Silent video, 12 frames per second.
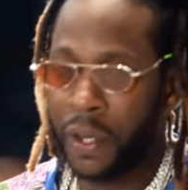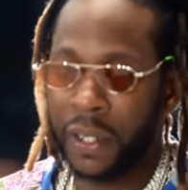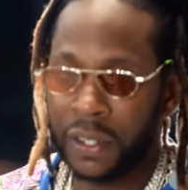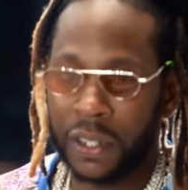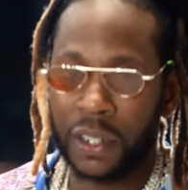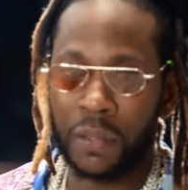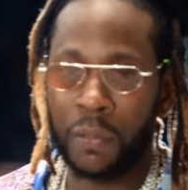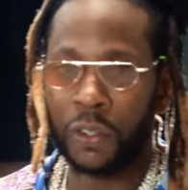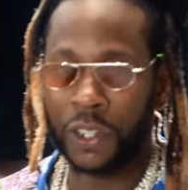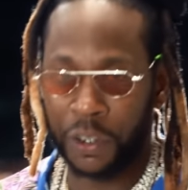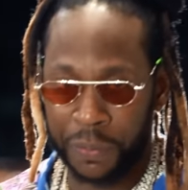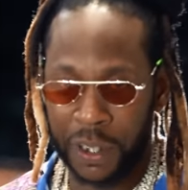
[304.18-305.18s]
This is the
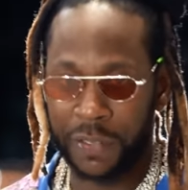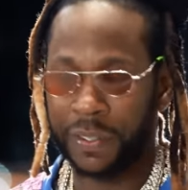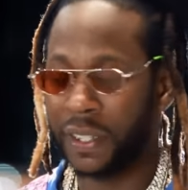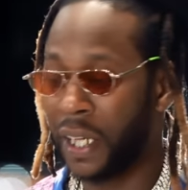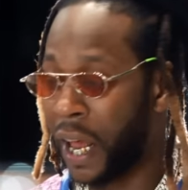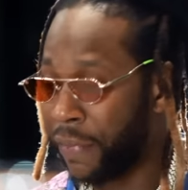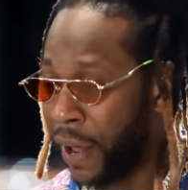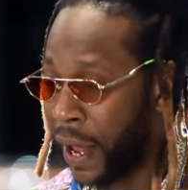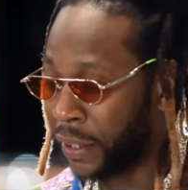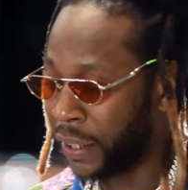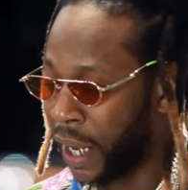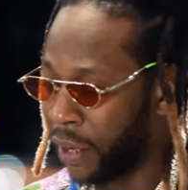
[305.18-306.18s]
most expensive life
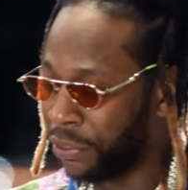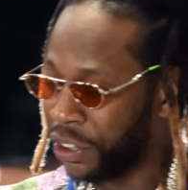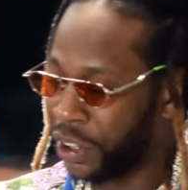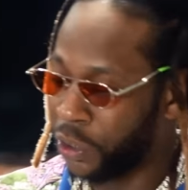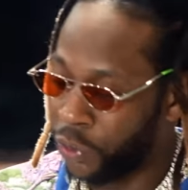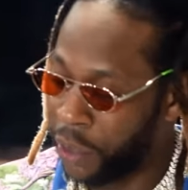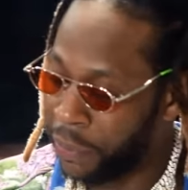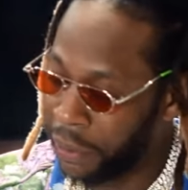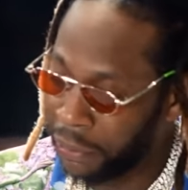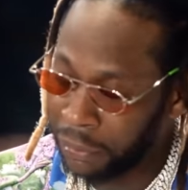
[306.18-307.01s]
hacks. I have Jen with me.